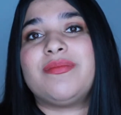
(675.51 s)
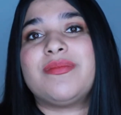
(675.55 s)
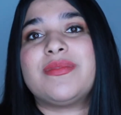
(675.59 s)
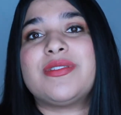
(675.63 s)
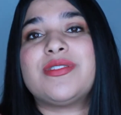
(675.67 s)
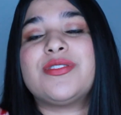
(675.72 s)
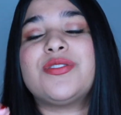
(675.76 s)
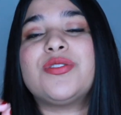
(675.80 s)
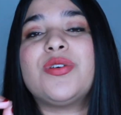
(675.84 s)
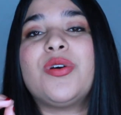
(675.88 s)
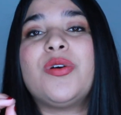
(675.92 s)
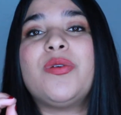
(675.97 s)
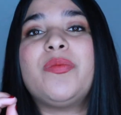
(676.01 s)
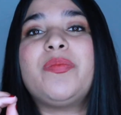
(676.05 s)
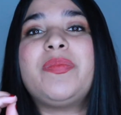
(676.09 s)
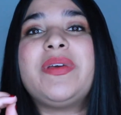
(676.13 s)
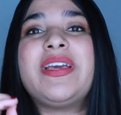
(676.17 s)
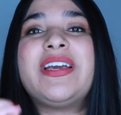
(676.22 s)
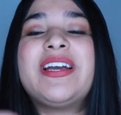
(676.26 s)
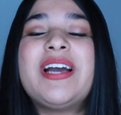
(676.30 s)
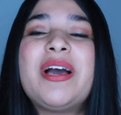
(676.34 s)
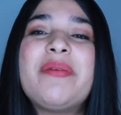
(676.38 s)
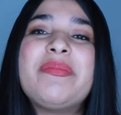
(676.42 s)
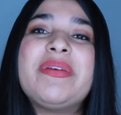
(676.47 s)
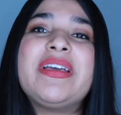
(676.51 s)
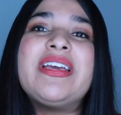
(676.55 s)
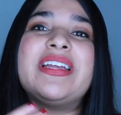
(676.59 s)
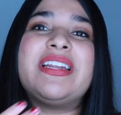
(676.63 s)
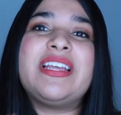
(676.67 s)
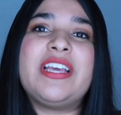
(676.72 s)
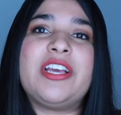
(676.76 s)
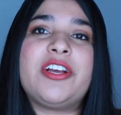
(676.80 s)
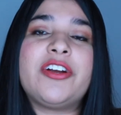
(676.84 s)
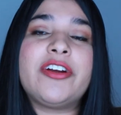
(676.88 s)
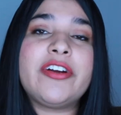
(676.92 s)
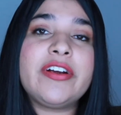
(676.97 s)
So becoming an
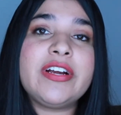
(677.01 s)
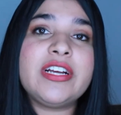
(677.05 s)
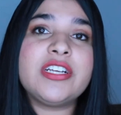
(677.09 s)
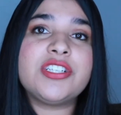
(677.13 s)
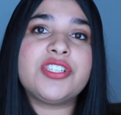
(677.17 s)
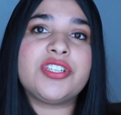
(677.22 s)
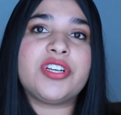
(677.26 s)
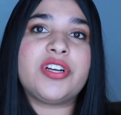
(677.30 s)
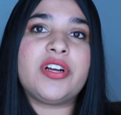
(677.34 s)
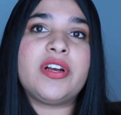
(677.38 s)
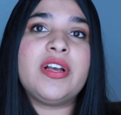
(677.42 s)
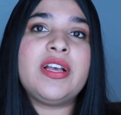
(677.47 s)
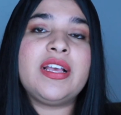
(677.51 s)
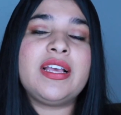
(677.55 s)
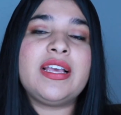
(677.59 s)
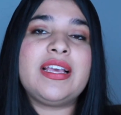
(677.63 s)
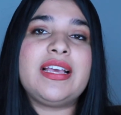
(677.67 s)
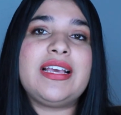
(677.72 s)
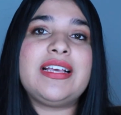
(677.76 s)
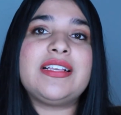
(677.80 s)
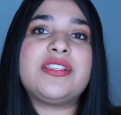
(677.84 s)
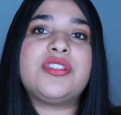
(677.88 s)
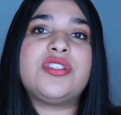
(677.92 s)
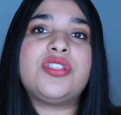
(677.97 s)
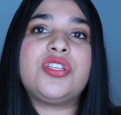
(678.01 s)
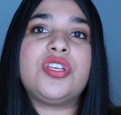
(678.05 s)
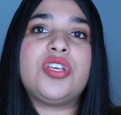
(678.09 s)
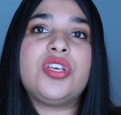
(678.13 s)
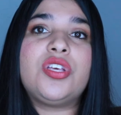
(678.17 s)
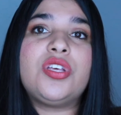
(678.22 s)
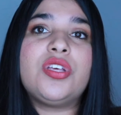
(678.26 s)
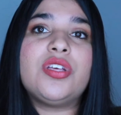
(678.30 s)
encourager is